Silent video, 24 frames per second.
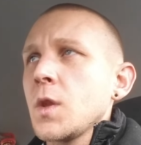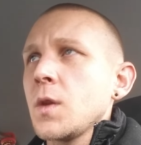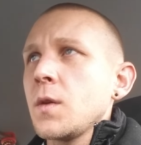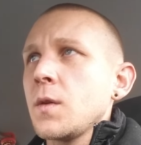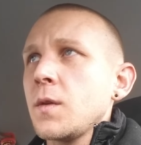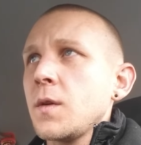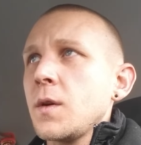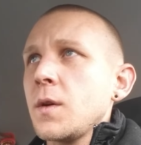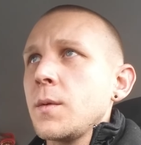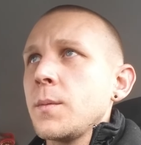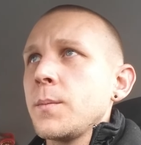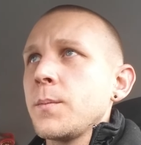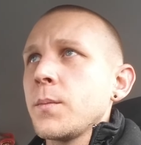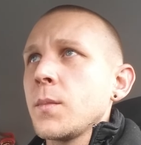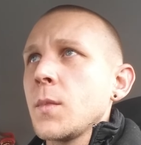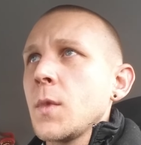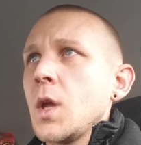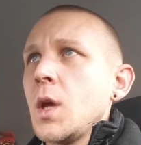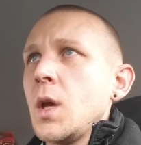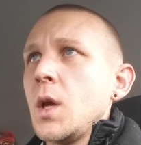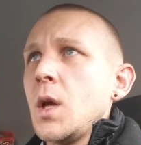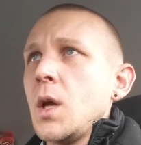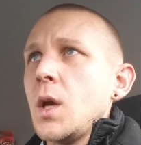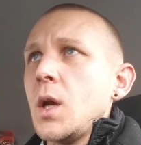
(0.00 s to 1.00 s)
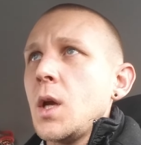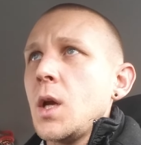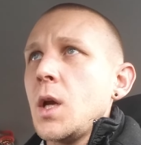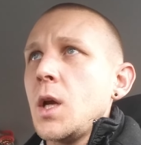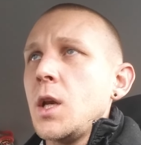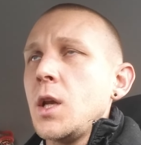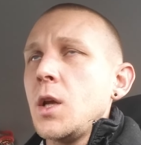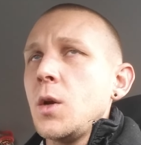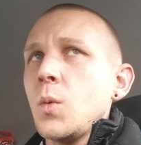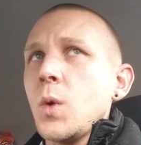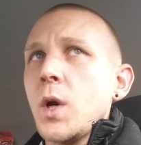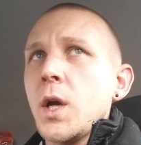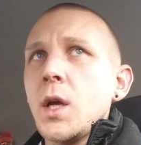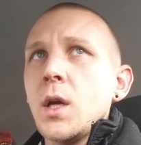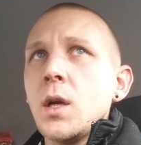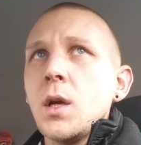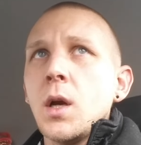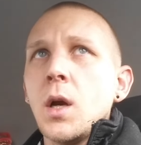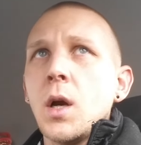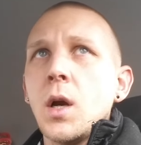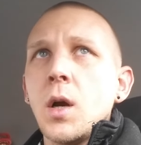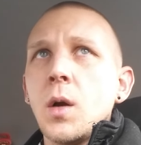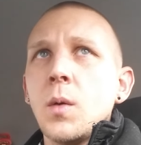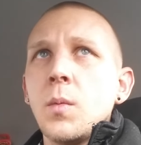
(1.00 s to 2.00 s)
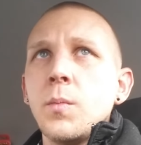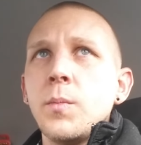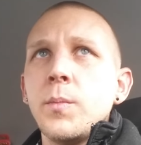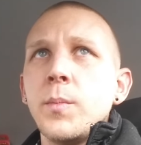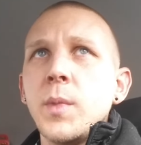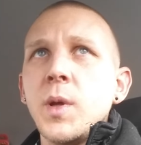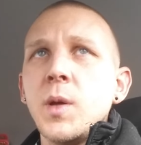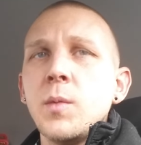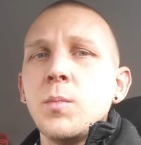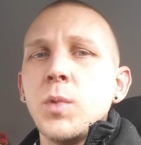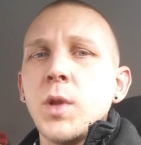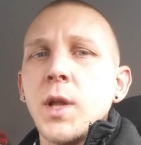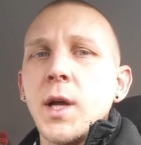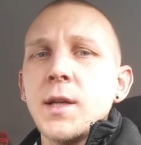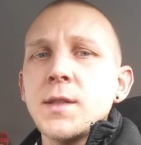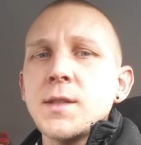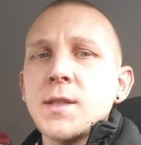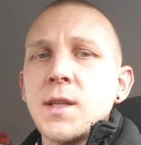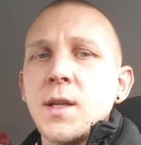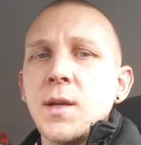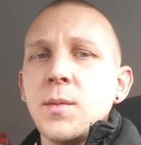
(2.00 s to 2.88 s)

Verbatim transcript: So anyway, um, be blessed.